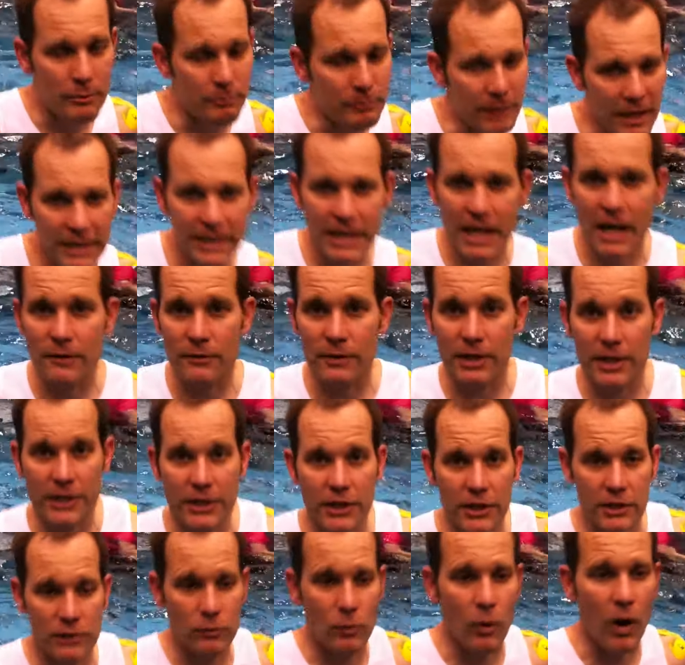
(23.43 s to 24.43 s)
Monday, I really
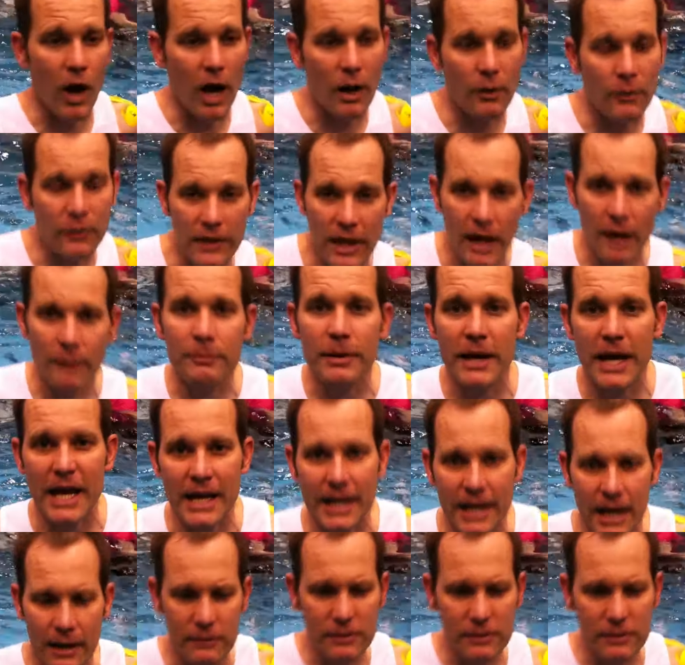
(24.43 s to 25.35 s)
couldn't walk without pain.